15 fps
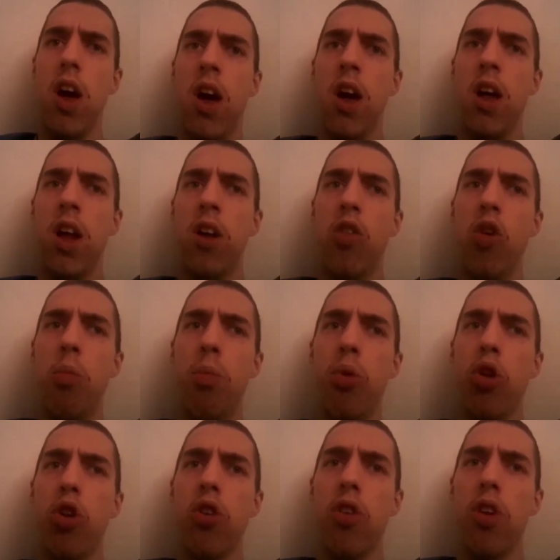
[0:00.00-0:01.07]
And I will
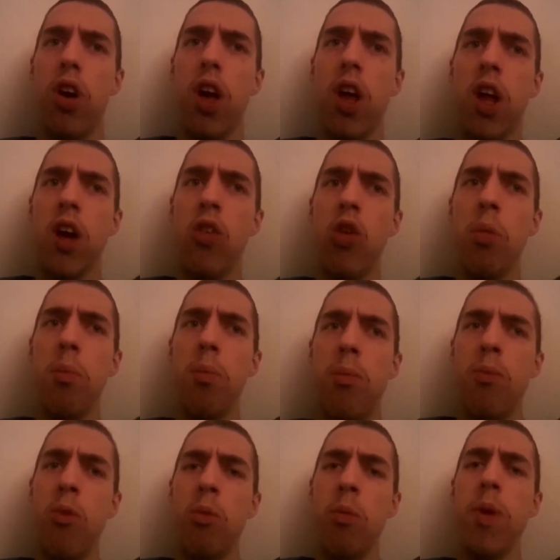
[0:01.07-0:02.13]
put the and I will
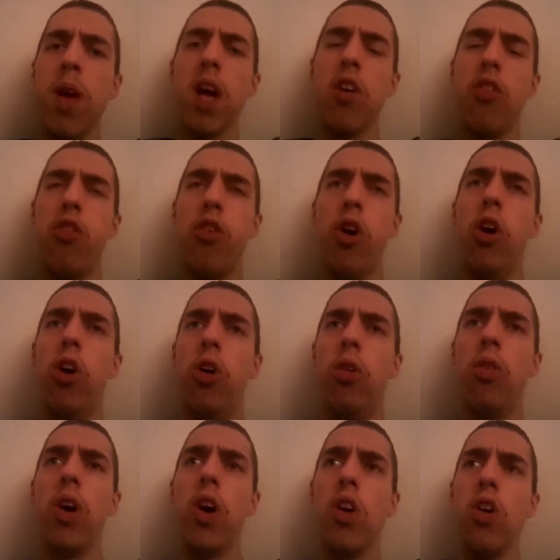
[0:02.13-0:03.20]
make a
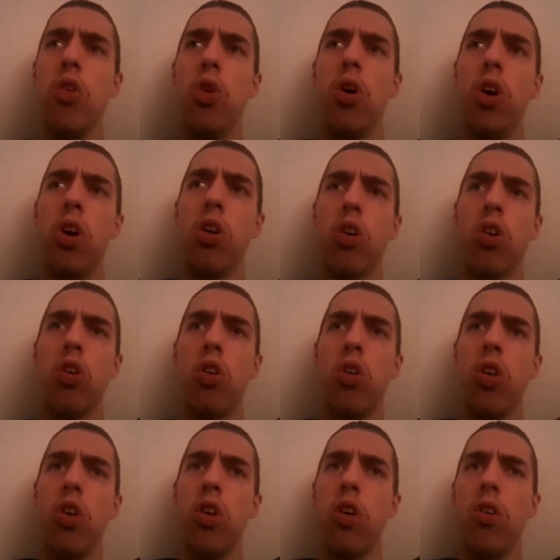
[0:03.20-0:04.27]
forum where you all
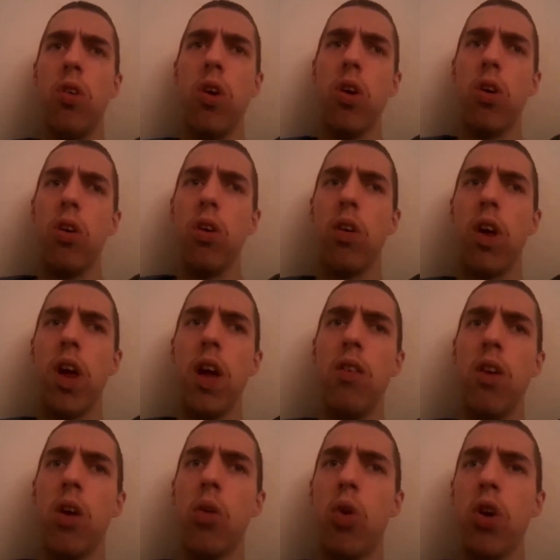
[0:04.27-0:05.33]
could uh,
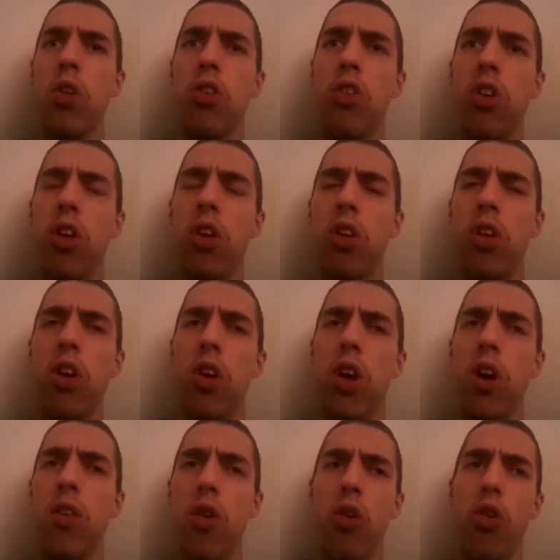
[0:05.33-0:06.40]
can request uh, your
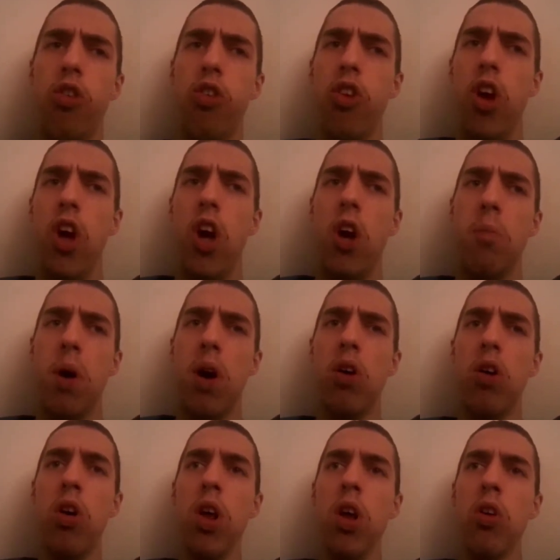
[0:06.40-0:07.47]
levels, but
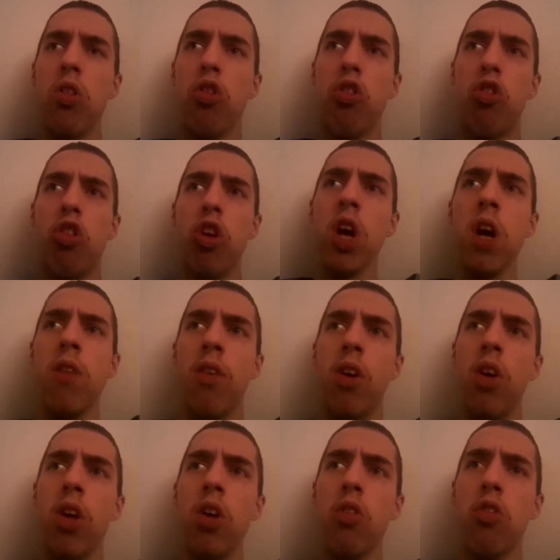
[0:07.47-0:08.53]
only on stream,
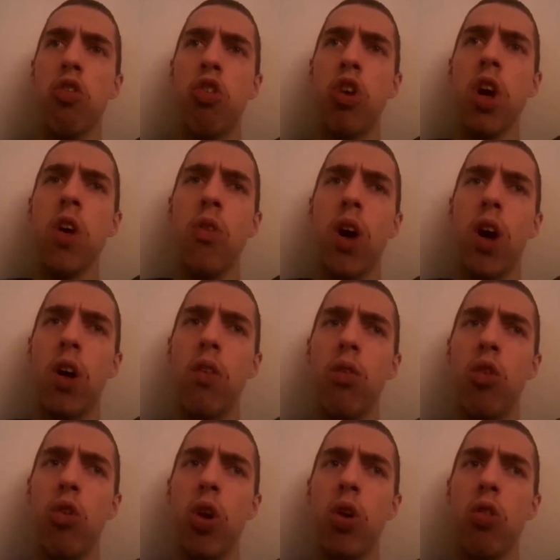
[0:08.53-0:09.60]
only on stream while
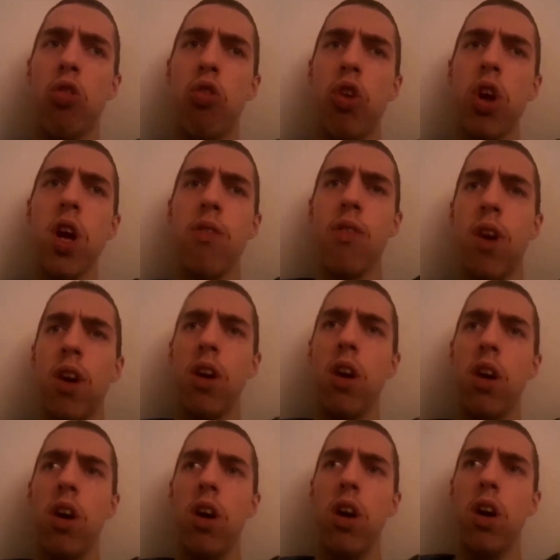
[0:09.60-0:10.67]
I'm doing a stream.
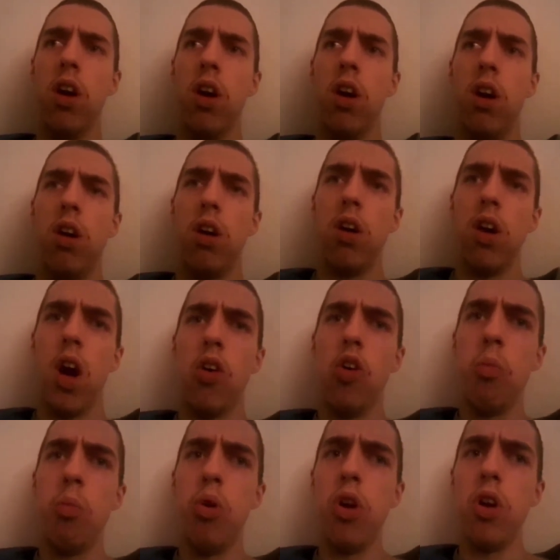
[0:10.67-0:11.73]
I
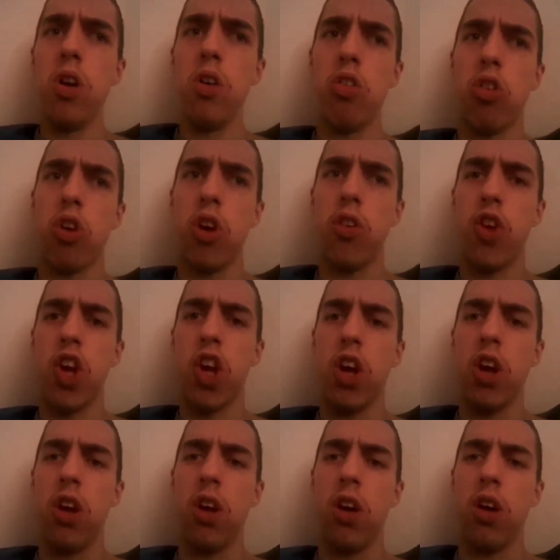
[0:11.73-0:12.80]
will put in the
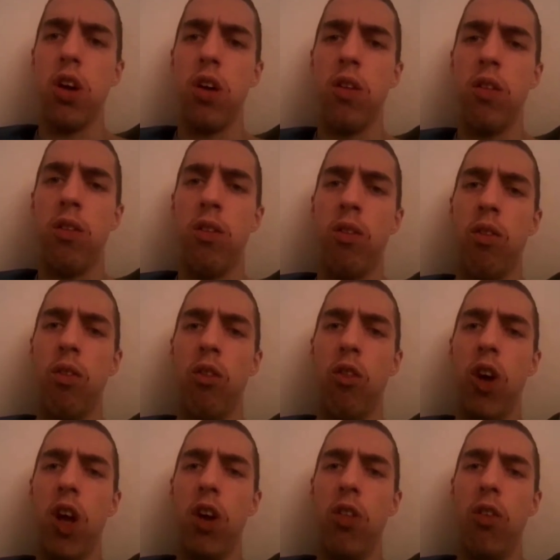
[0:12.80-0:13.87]
description um,
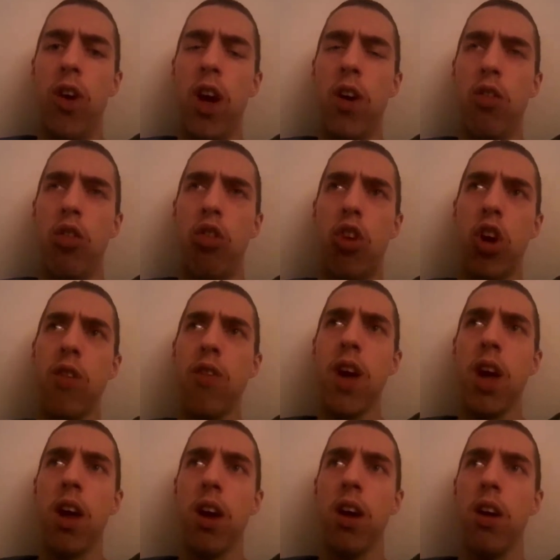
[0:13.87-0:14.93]
when when I'm streaming.
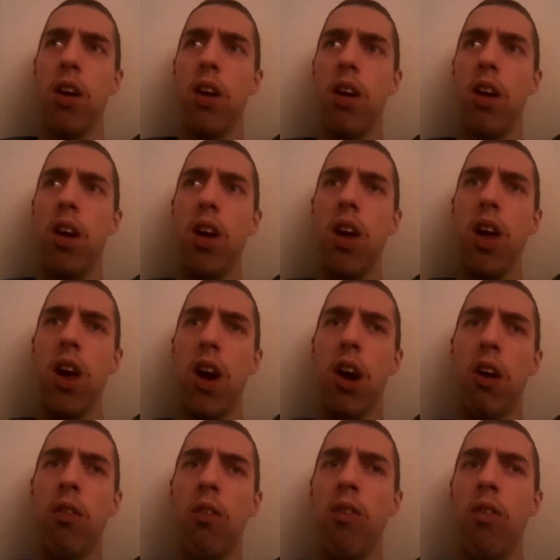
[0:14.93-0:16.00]
Yeah.